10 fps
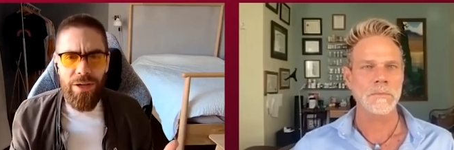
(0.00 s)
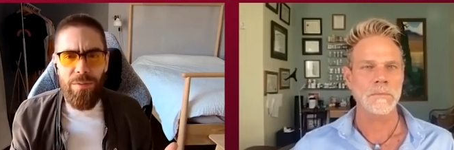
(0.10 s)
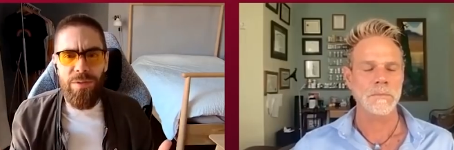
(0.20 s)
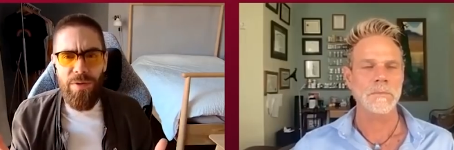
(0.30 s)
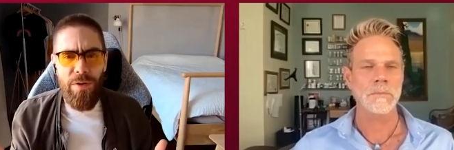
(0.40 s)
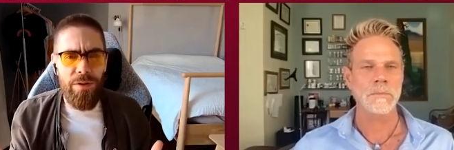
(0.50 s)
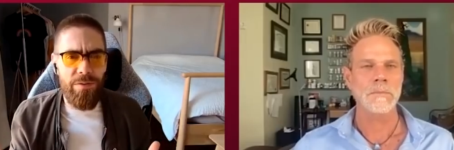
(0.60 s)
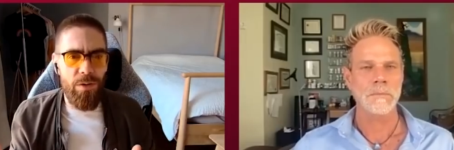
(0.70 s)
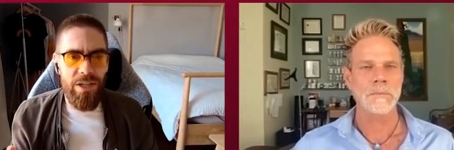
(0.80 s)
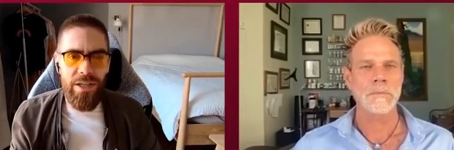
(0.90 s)
Speaker 1: becomes very
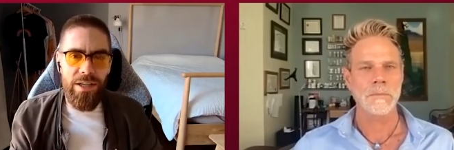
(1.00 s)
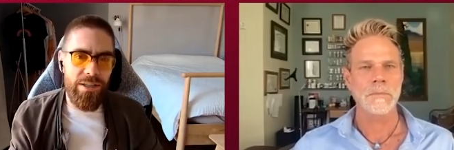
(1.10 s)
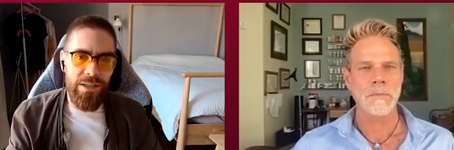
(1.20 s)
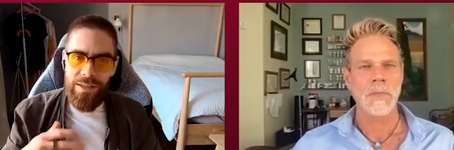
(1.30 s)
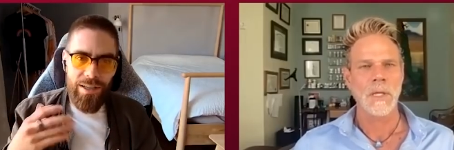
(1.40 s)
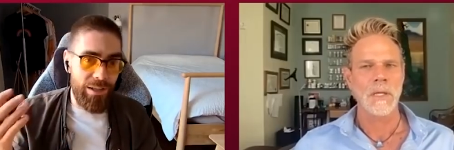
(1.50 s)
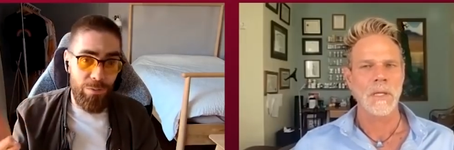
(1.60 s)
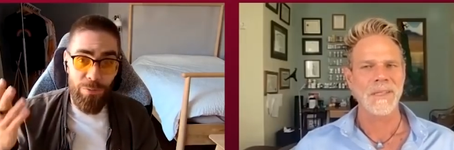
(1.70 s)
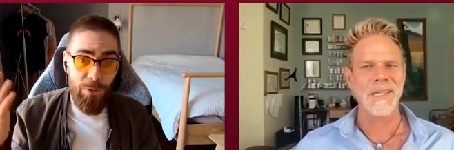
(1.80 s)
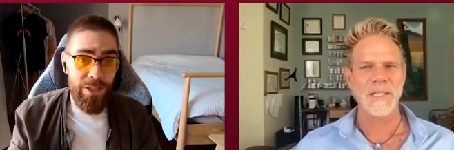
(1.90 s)
very easy it's
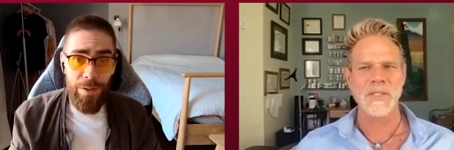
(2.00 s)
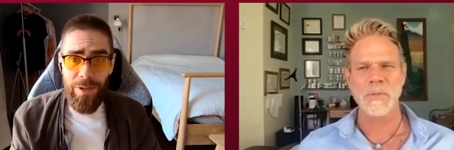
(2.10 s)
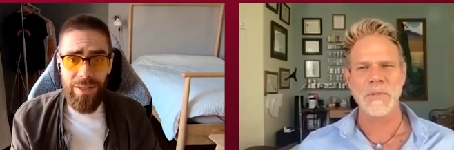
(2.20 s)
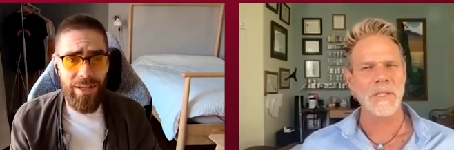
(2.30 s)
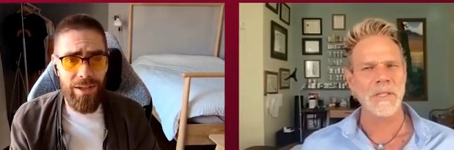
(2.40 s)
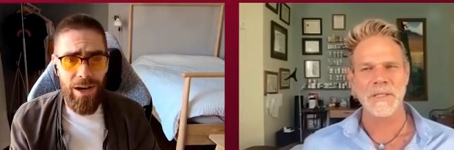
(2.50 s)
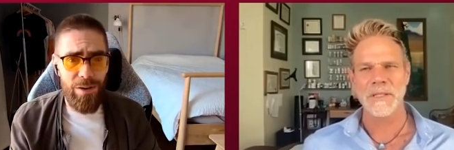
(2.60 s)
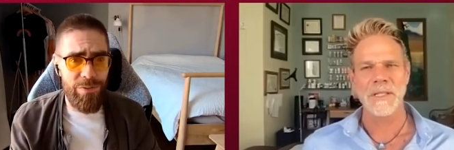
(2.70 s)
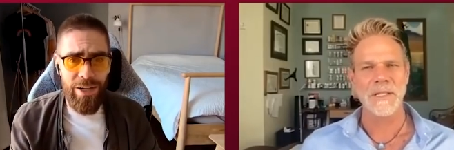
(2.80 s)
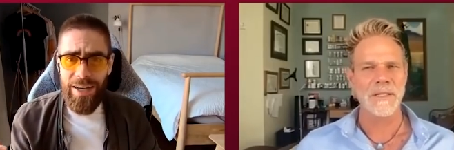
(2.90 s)
like the first time really, i did a
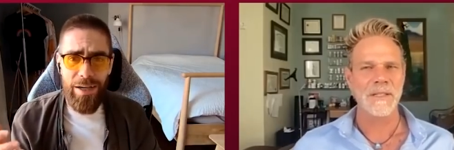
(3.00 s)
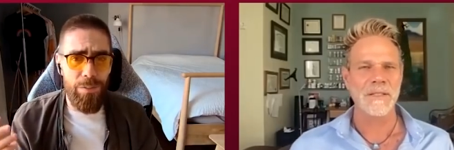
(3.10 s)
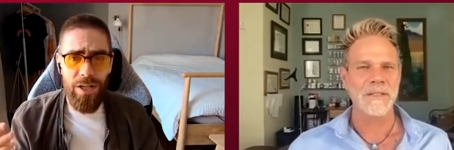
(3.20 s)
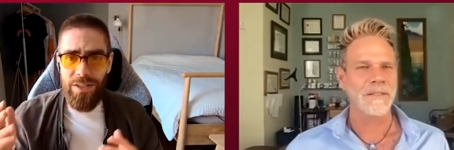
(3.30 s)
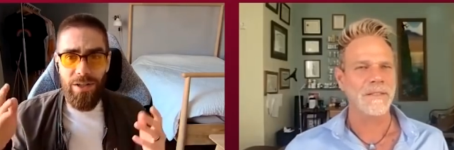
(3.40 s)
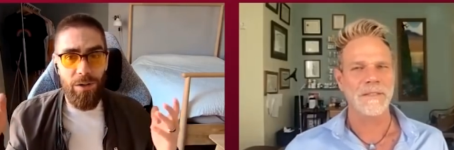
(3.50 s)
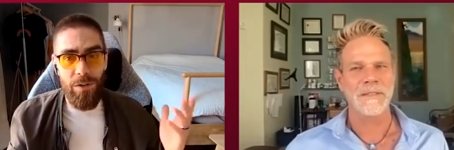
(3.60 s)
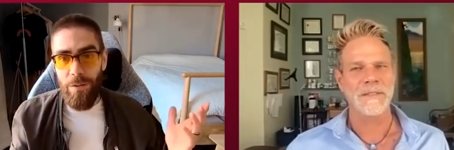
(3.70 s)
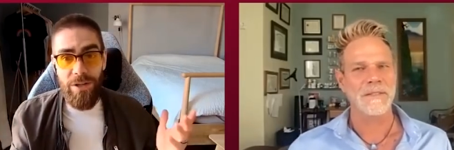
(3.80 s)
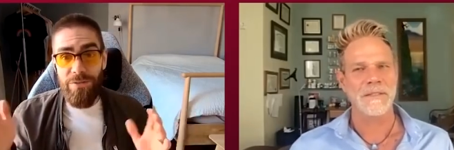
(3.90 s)
coffee it, enema you
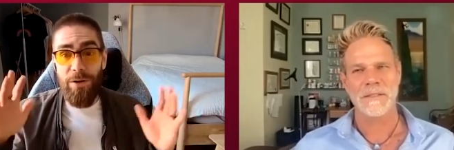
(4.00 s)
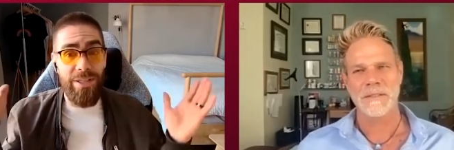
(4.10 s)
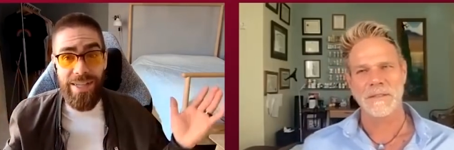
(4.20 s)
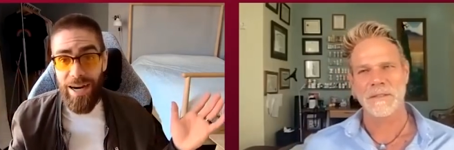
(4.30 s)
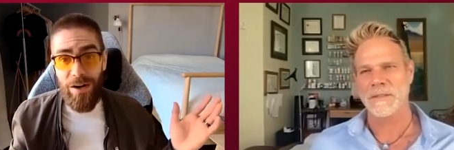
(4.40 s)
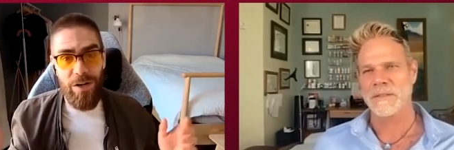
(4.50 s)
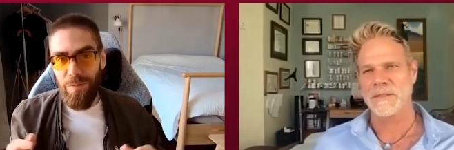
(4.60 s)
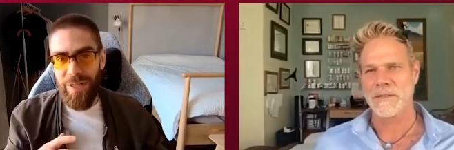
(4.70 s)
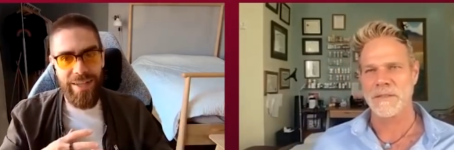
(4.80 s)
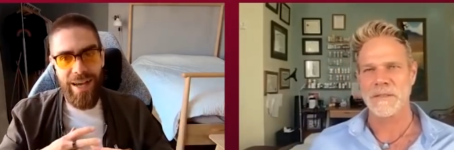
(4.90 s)
know it was very
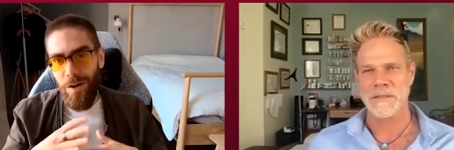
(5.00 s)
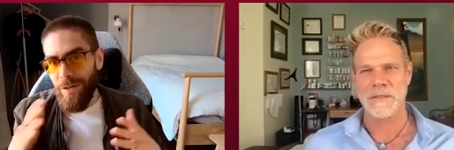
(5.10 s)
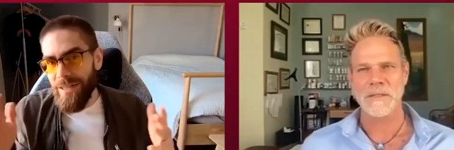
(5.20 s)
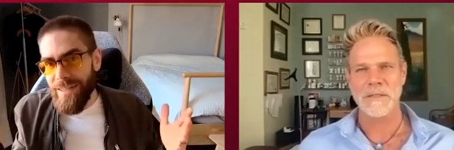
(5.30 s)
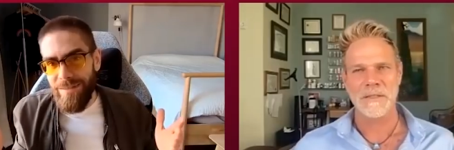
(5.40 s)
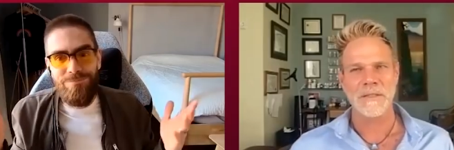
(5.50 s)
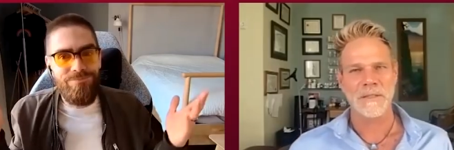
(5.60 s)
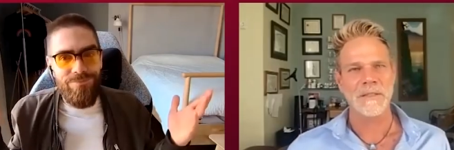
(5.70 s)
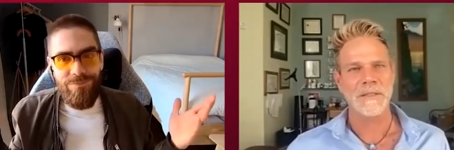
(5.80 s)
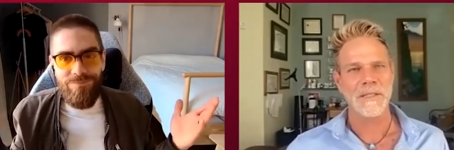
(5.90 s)
scary but now it's
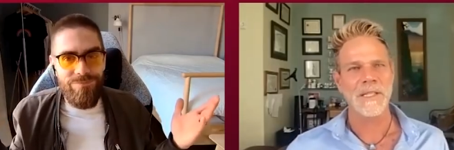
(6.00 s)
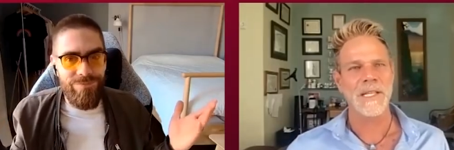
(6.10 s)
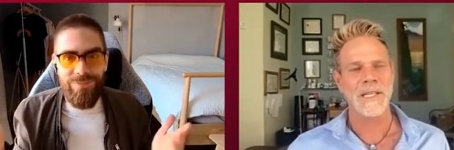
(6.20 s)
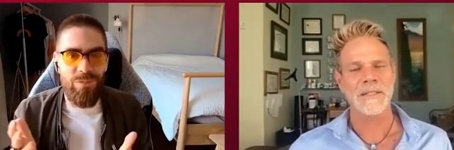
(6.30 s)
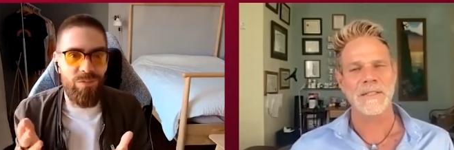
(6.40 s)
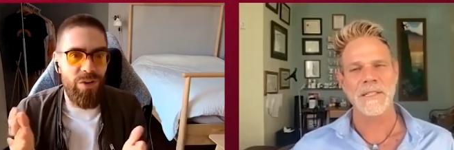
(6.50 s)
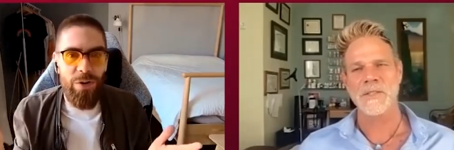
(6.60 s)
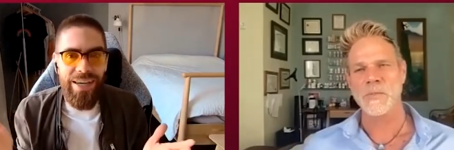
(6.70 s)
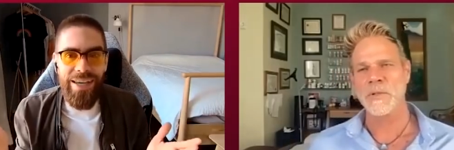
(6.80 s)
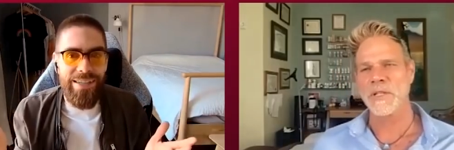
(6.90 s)
Speaker 2: yeah it's
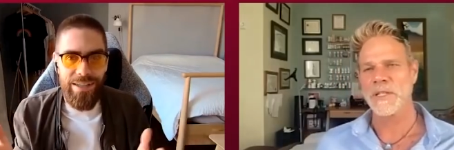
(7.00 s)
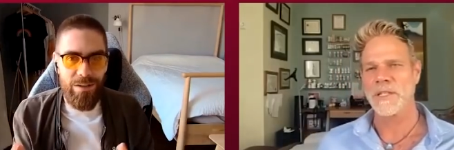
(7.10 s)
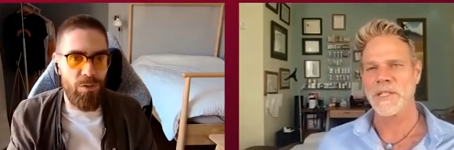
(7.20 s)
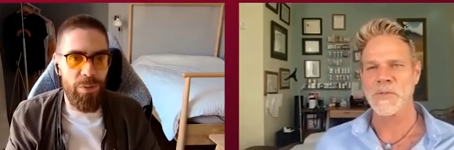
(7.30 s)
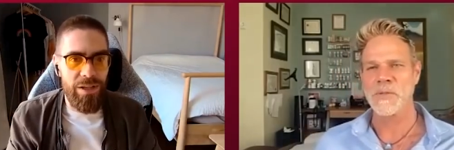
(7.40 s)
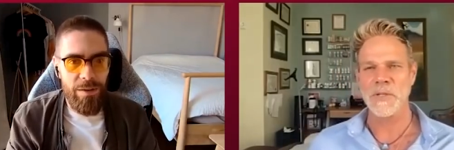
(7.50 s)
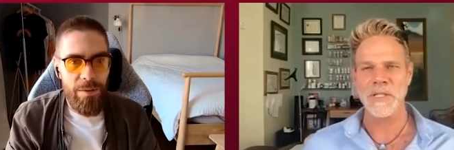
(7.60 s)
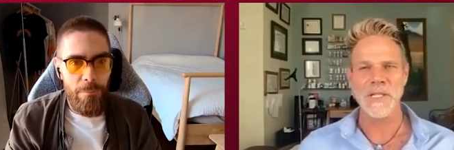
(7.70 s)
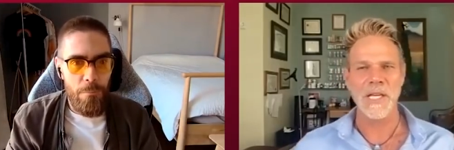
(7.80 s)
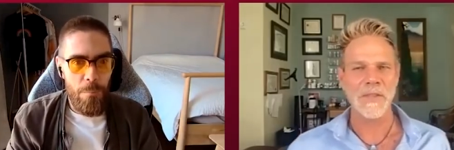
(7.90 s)
very really, easy it's really
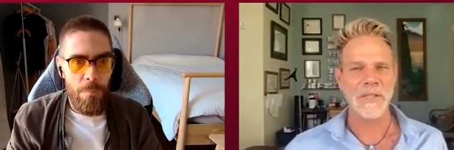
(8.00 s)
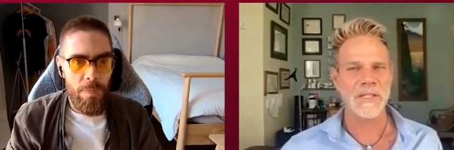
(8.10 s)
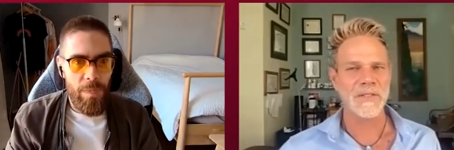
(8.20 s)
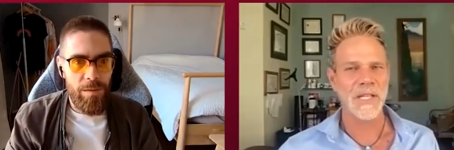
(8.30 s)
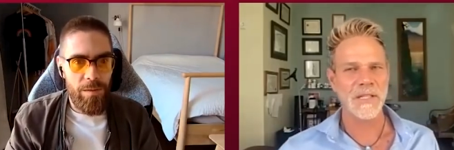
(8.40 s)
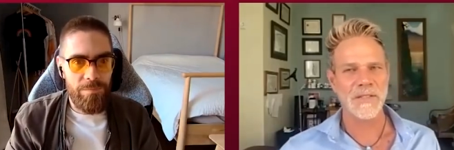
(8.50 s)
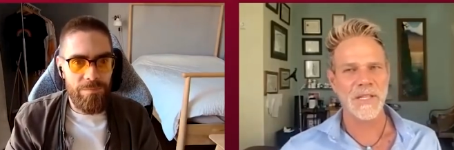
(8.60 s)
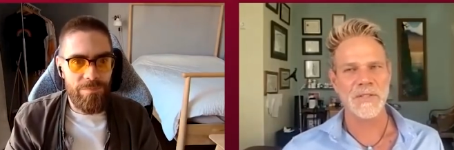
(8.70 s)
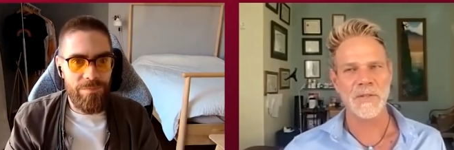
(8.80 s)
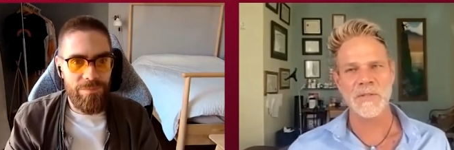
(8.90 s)
nothing it takes
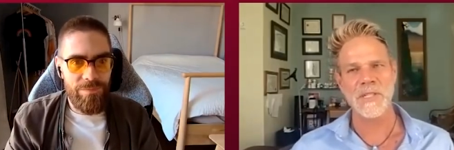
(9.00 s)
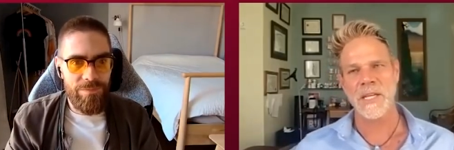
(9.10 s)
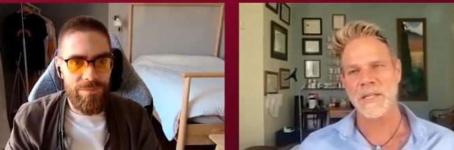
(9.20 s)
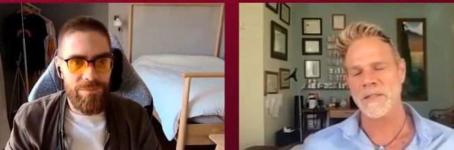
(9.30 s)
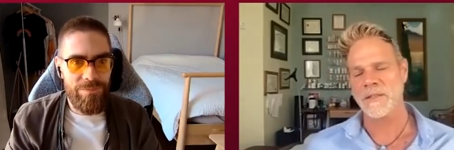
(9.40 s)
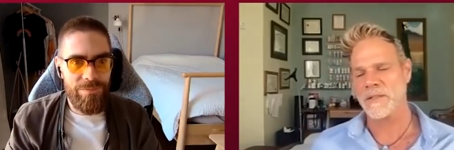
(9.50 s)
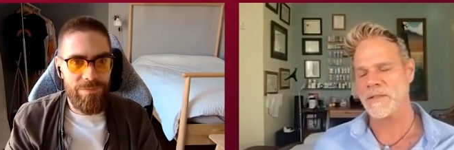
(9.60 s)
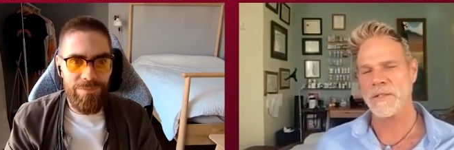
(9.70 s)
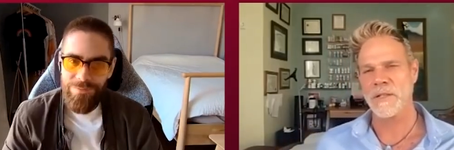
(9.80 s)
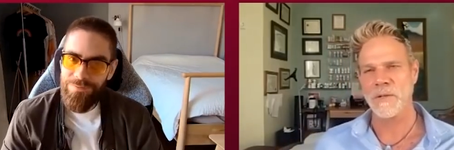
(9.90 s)
like two seconds
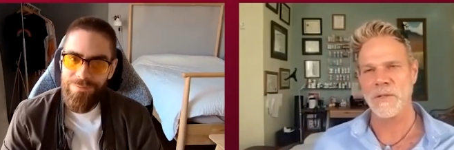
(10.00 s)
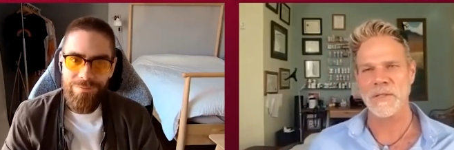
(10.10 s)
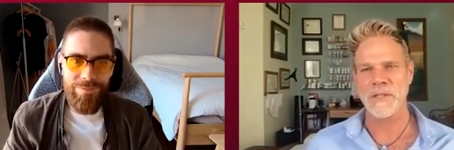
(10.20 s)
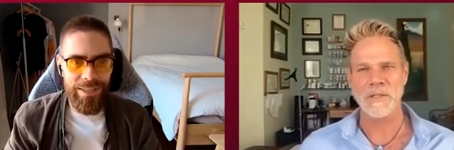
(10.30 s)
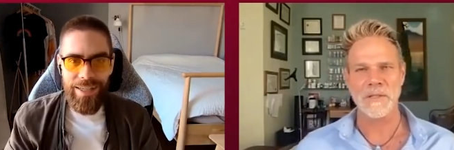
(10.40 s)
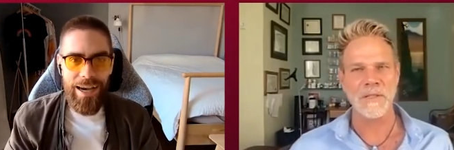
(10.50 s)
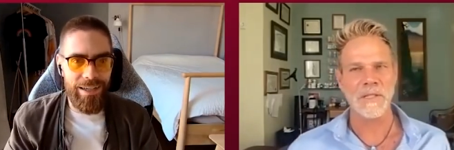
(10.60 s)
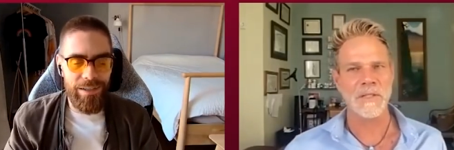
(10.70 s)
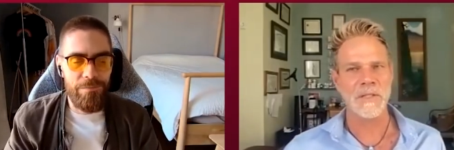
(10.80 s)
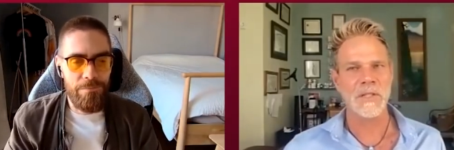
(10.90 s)
you know it, it
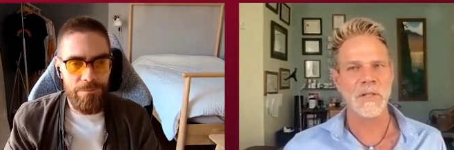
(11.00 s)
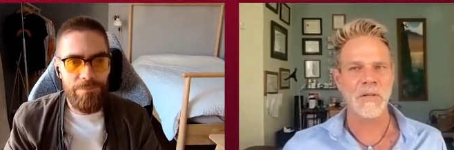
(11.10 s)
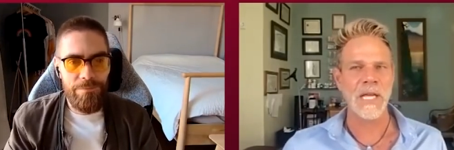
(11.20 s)
exactly you don't